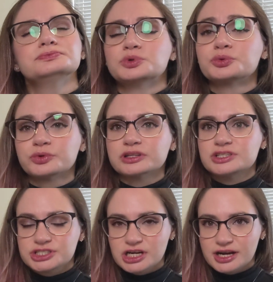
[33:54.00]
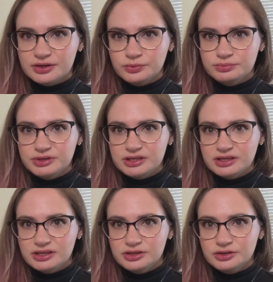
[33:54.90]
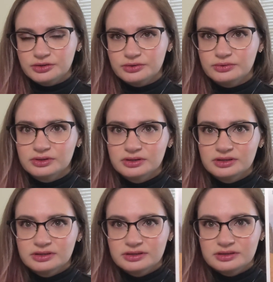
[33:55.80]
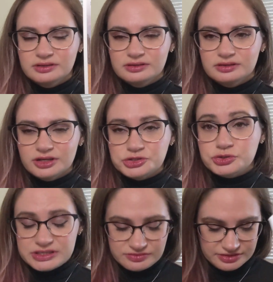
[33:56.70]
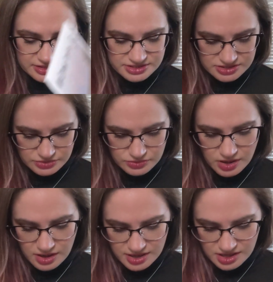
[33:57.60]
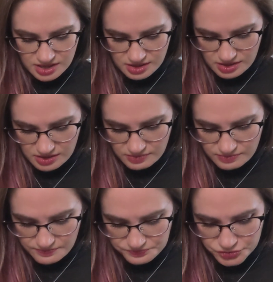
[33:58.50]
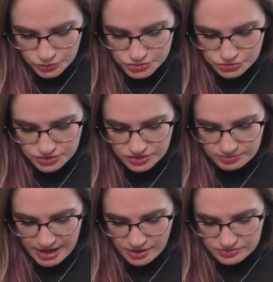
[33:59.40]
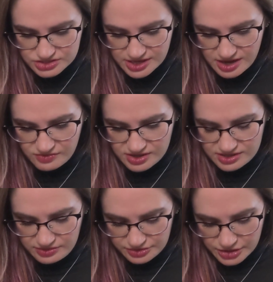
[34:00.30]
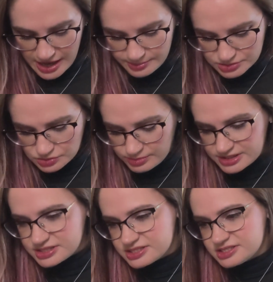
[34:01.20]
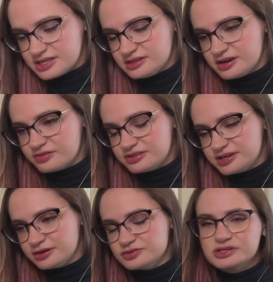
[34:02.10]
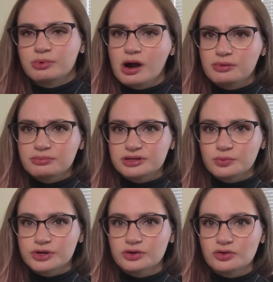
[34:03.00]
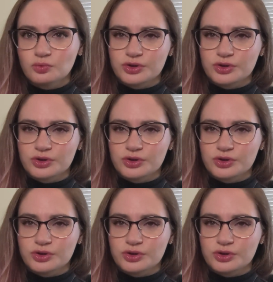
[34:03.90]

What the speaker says: would really shine, would be, you know, a treat for this. So those are the patterns that I have right now that are absolute musts. And then everything else, I probably will